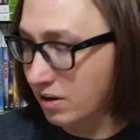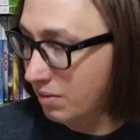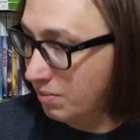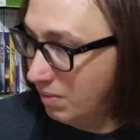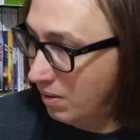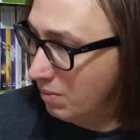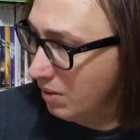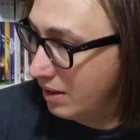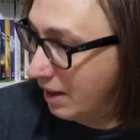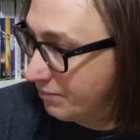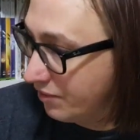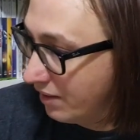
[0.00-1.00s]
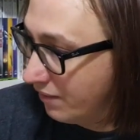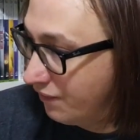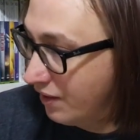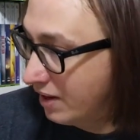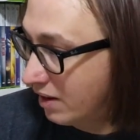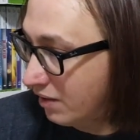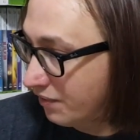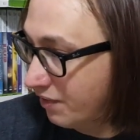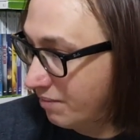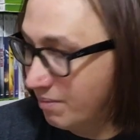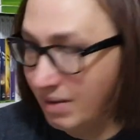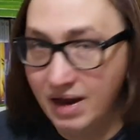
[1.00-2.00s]
what I'm trying to think on
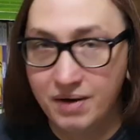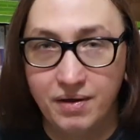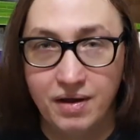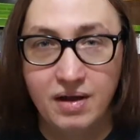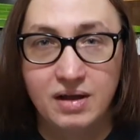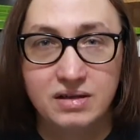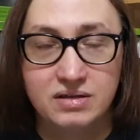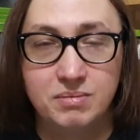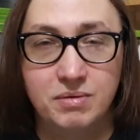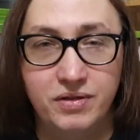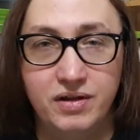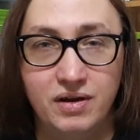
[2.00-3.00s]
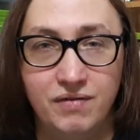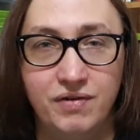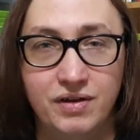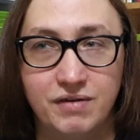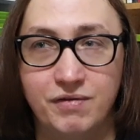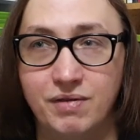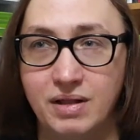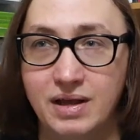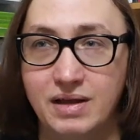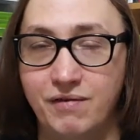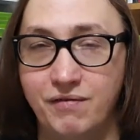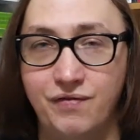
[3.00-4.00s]
top of my head, some of the other
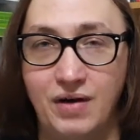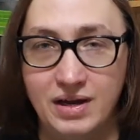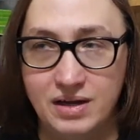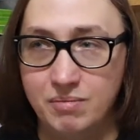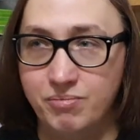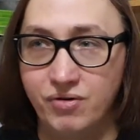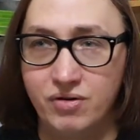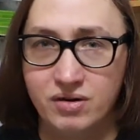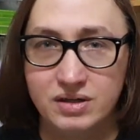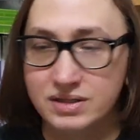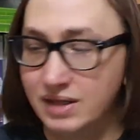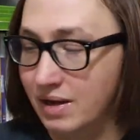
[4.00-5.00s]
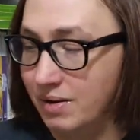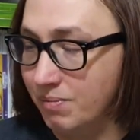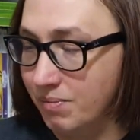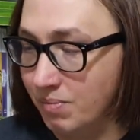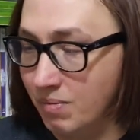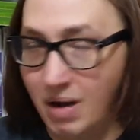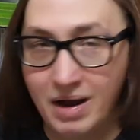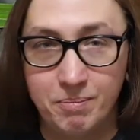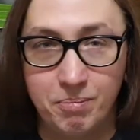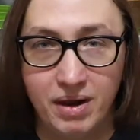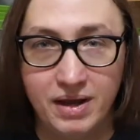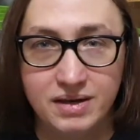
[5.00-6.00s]
like fighter brawlers that I
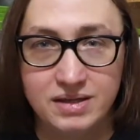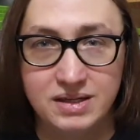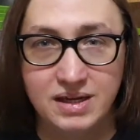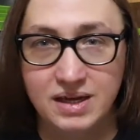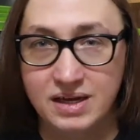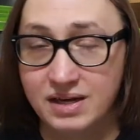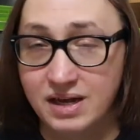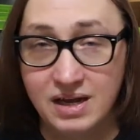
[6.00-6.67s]
played as a kid.